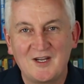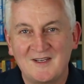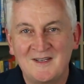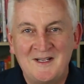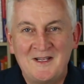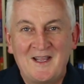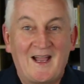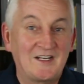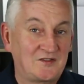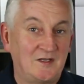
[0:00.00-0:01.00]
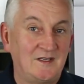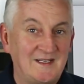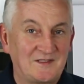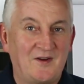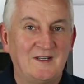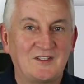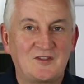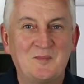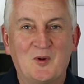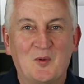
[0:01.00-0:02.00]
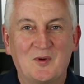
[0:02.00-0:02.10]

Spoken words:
and actually it's very simple.